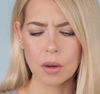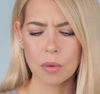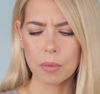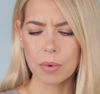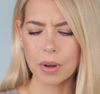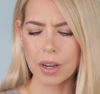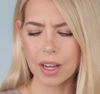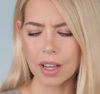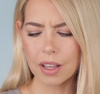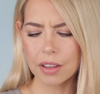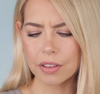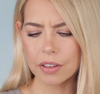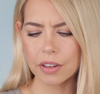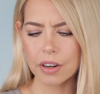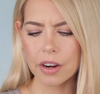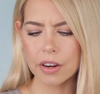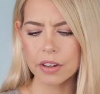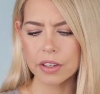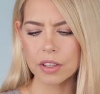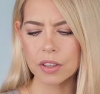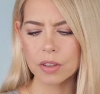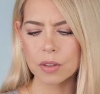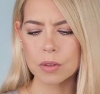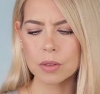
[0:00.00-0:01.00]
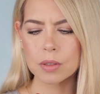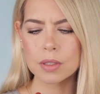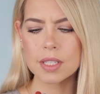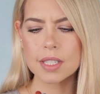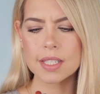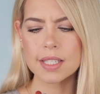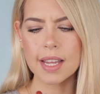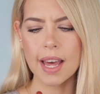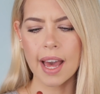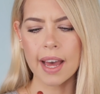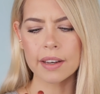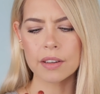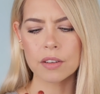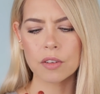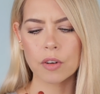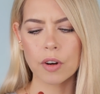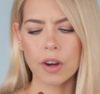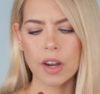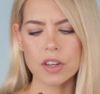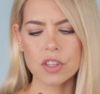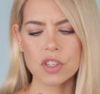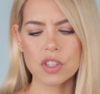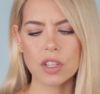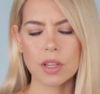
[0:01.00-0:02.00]
what color are you? Satin
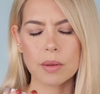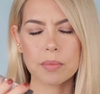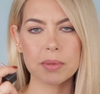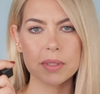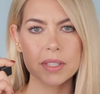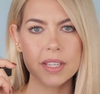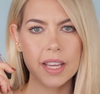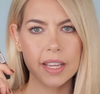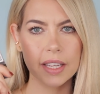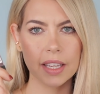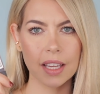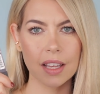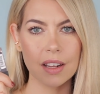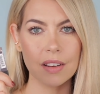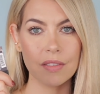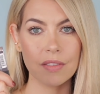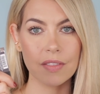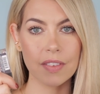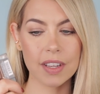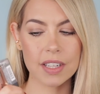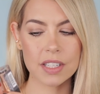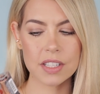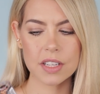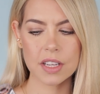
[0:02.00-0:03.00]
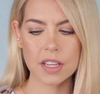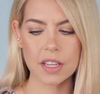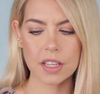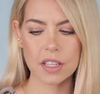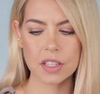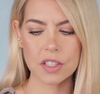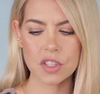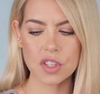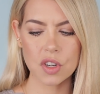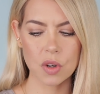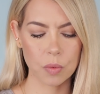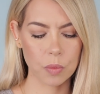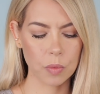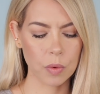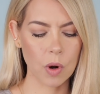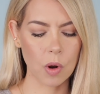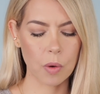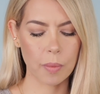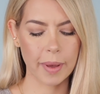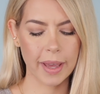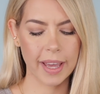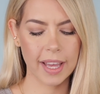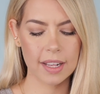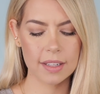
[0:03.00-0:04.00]
Crush Lipstick in Vintage
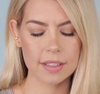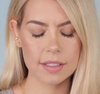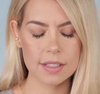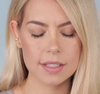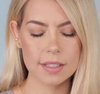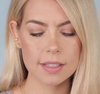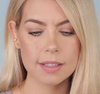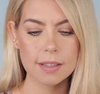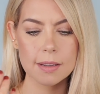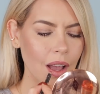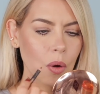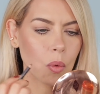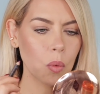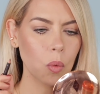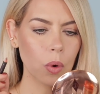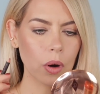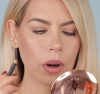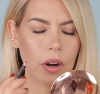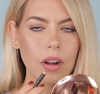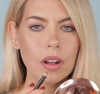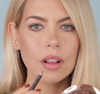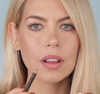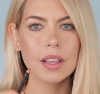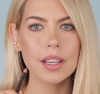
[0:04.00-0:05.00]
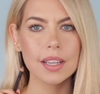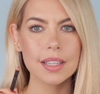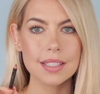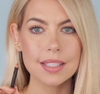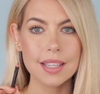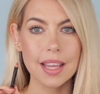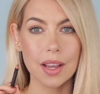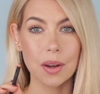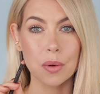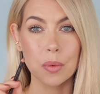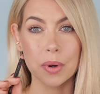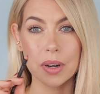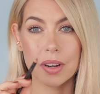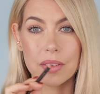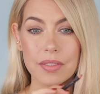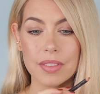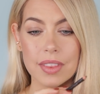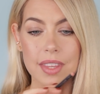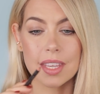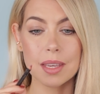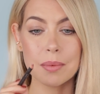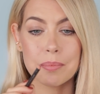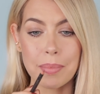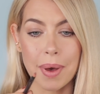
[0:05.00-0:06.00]
Romance. Whirl is like one of
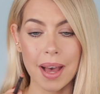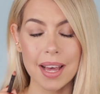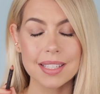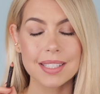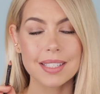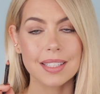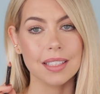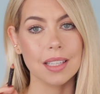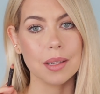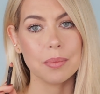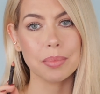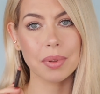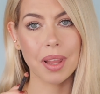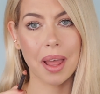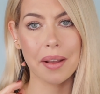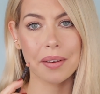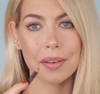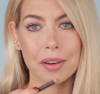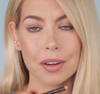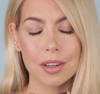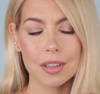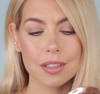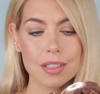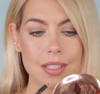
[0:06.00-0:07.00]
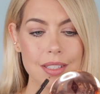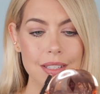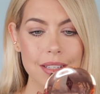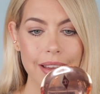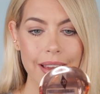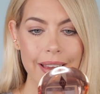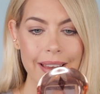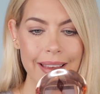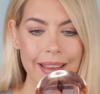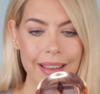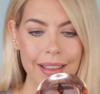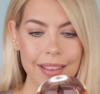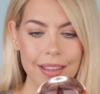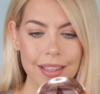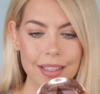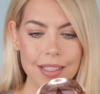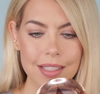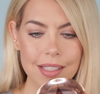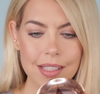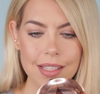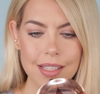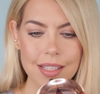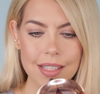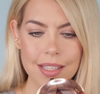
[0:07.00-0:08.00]
the best lip liners.
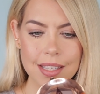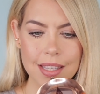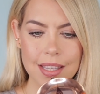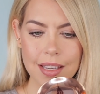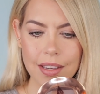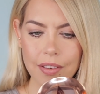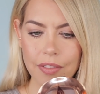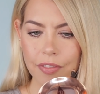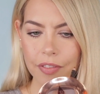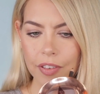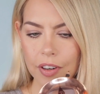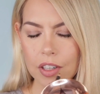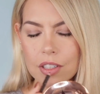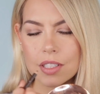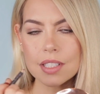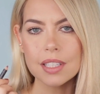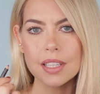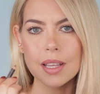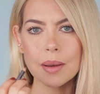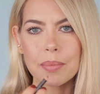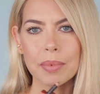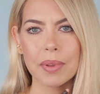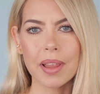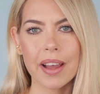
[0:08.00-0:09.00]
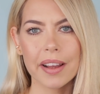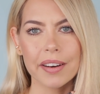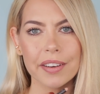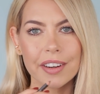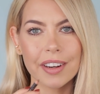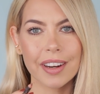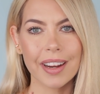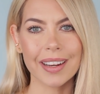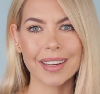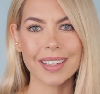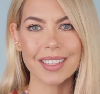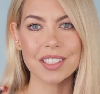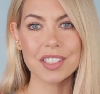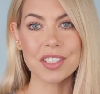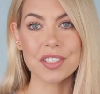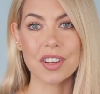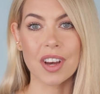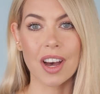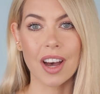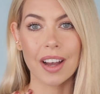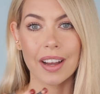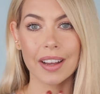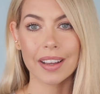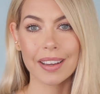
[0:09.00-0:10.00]
This is the first lip liner, I need to
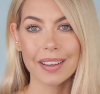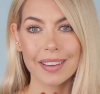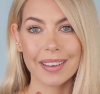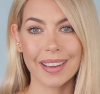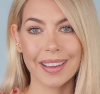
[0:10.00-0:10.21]
talk